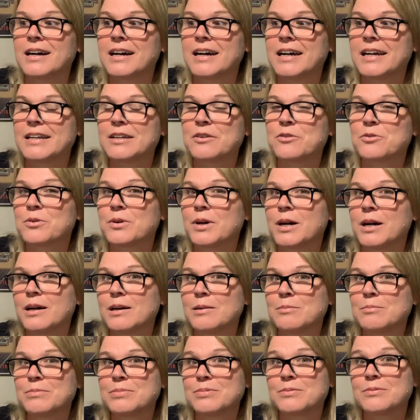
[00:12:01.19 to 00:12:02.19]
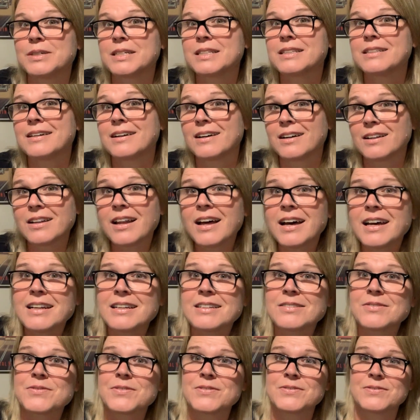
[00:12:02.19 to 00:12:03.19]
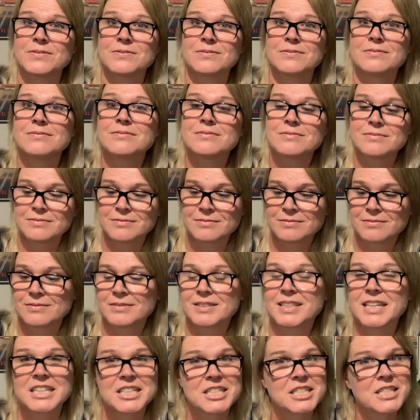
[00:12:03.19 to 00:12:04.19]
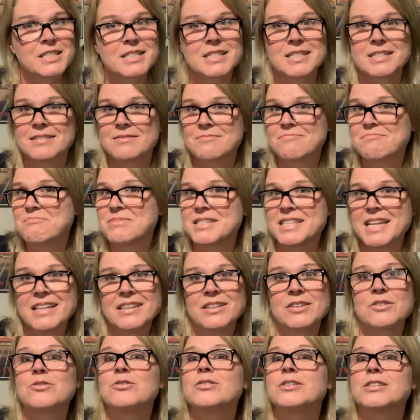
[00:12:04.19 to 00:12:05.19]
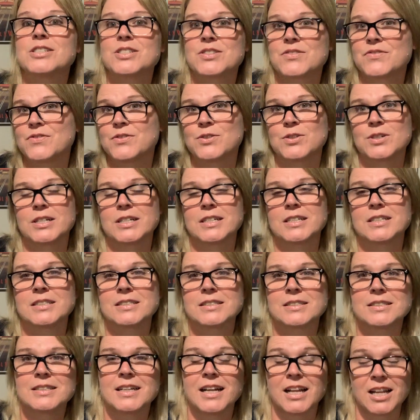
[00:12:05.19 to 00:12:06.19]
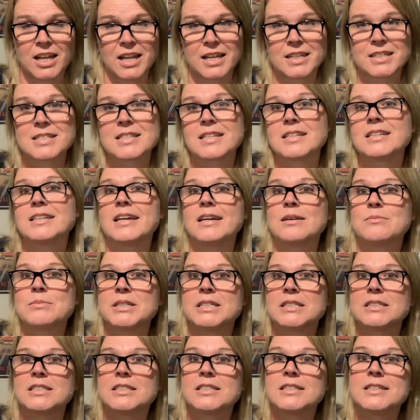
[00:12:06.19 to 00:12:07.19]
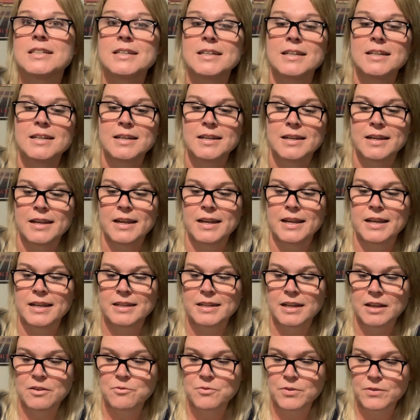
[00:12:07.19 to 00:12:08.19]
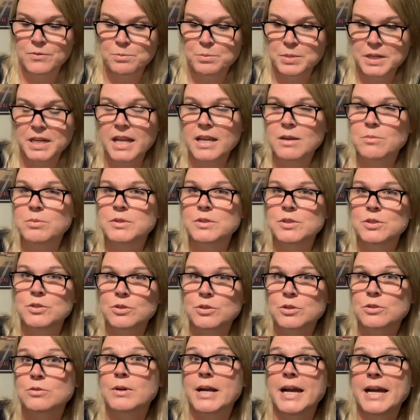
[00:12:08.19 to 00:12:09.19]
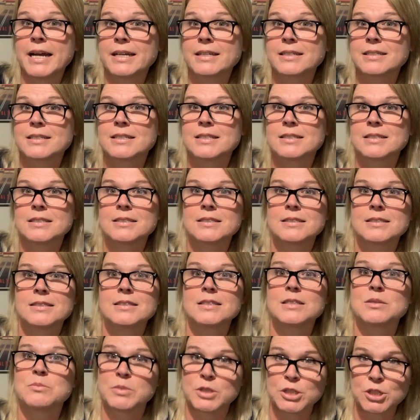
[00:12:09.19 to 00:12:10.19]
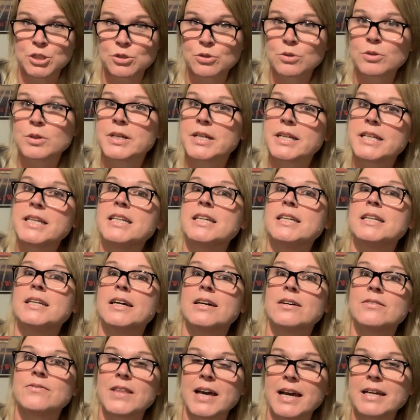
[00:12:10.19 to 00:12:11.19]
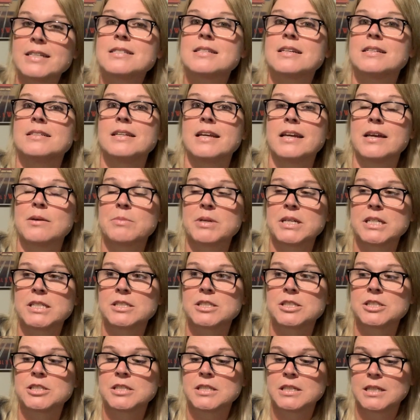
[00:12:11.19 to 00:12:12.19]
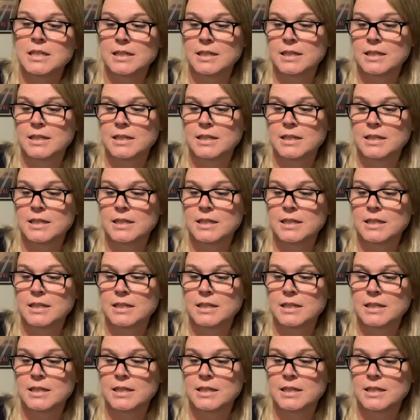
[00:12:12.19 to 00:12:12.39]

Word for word: I grew up with a lot of, like just setting the course for a lot of sun damage. And I've been able to correct the majority of that sun damage